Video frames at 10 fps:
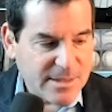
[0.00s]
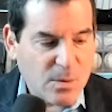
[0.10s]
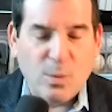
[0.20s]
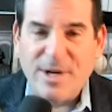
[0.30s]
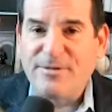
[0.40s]

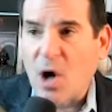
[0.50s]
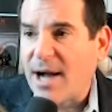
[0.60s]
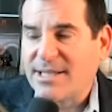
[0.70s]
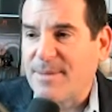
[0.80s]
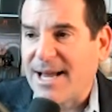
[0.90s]
We've
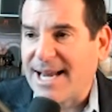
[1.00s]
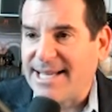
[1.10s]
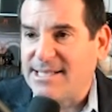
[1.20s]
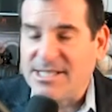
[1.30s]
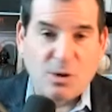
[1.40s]
talked about
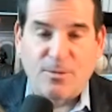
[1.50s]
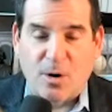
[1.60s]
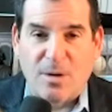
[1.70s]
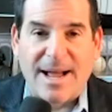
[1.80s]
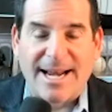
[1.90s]
hazing. You've
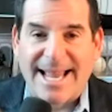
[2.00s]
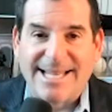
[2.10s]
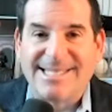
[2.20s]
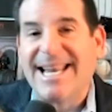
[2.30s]
heard about hazing.